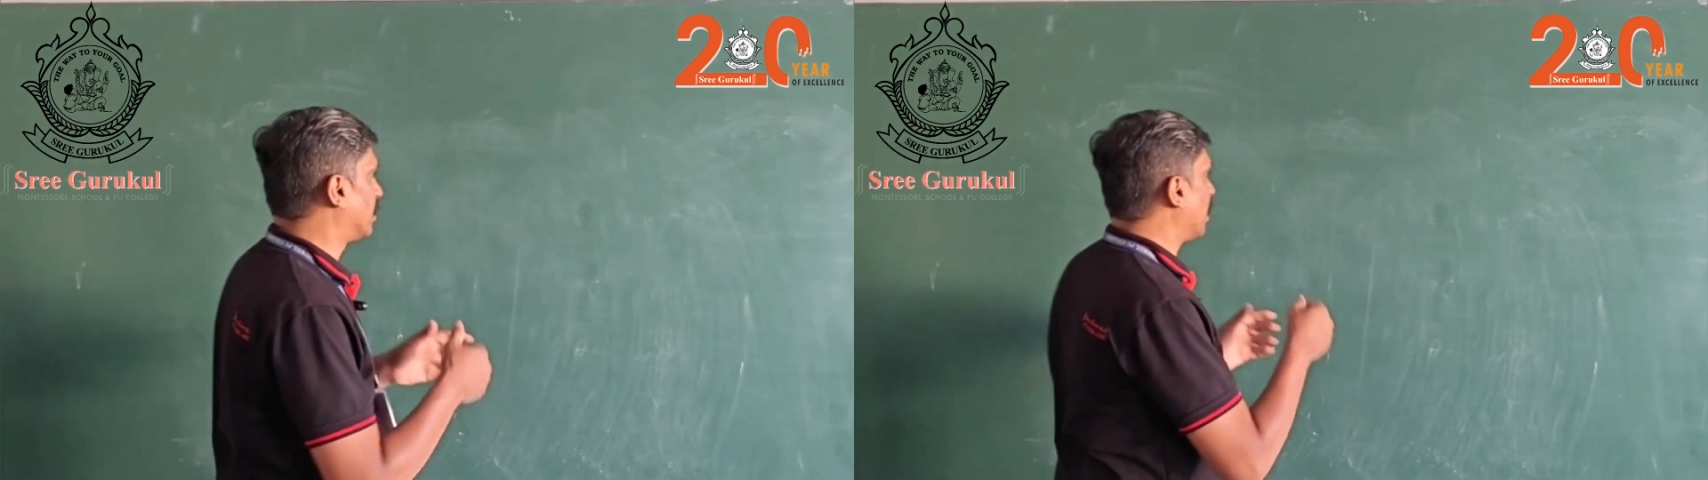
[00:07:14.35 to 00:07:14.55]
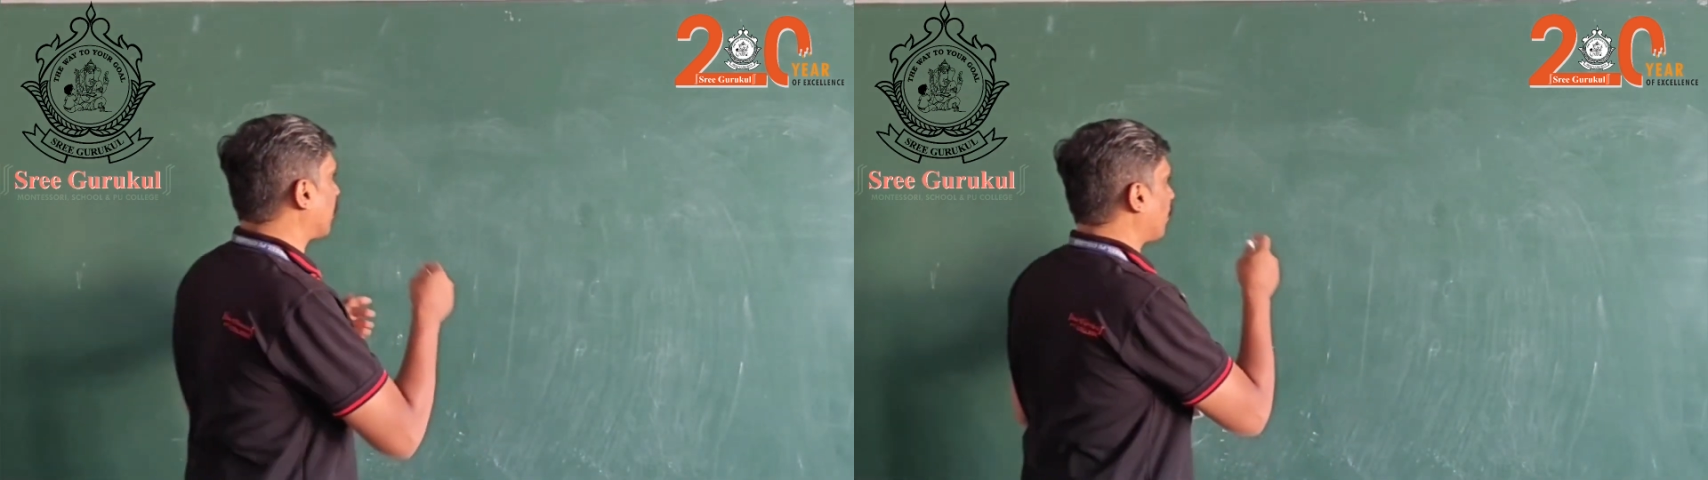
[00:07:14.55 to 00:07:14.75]

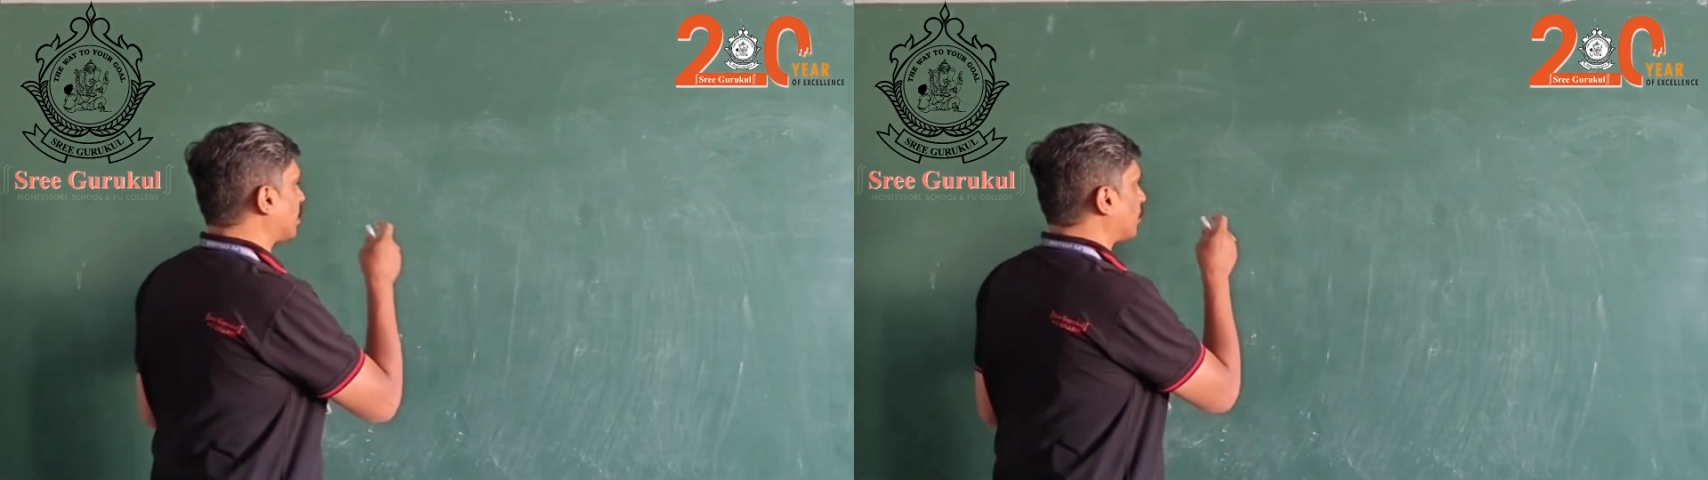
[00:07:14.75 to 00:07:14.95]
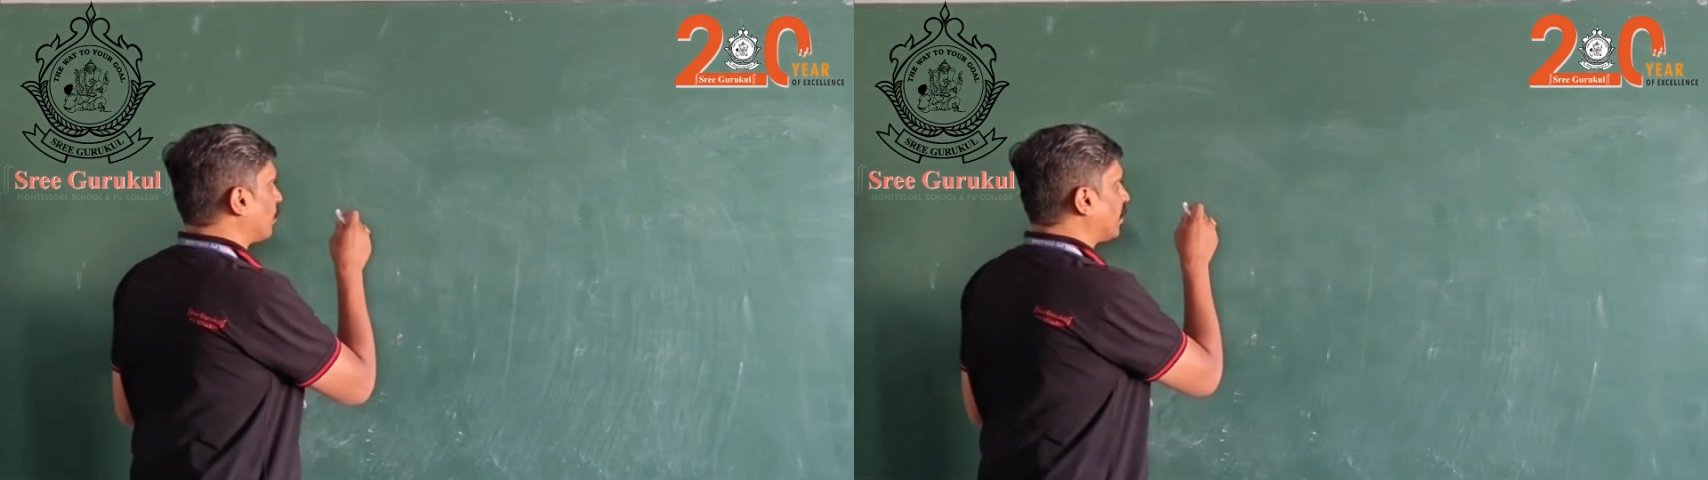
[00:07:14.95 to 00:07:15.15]
See here,
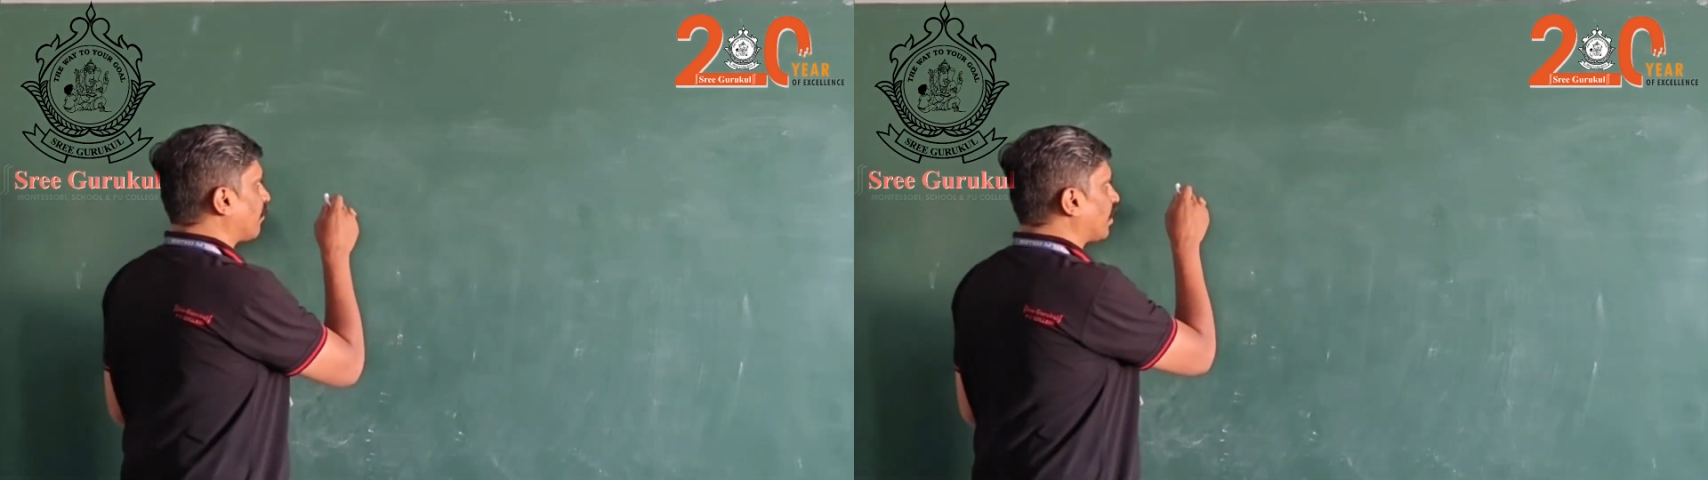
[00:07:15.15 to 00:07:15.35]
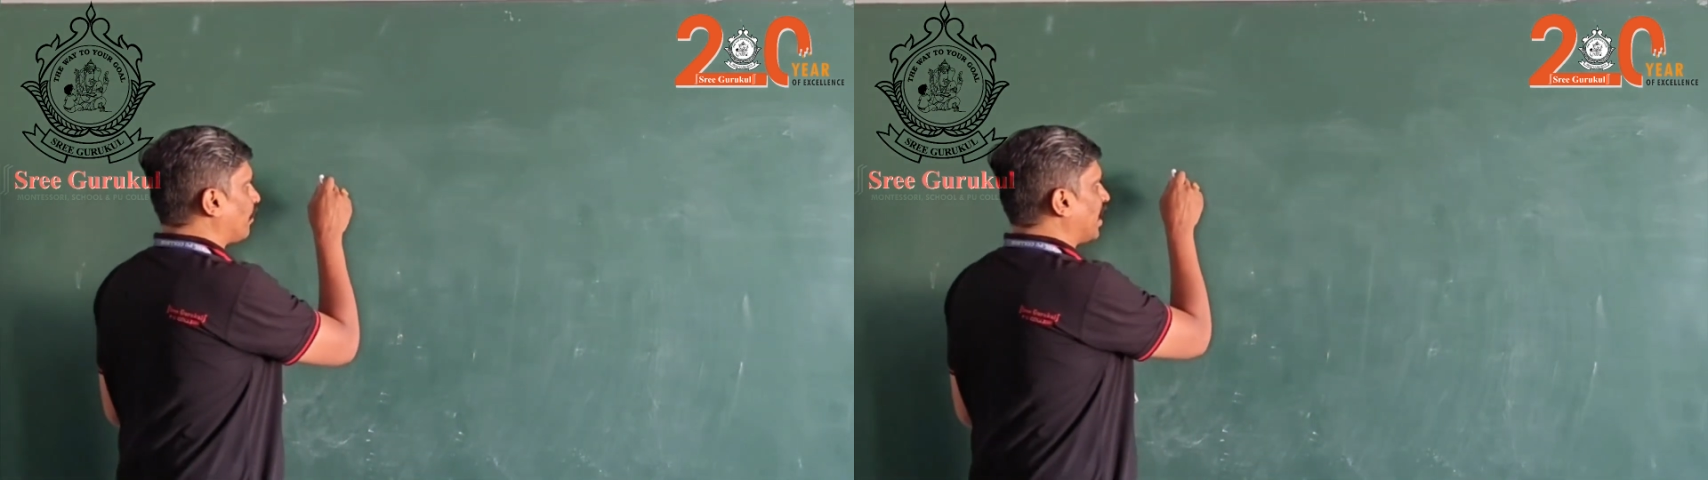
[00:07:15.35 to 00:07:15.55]
first one of the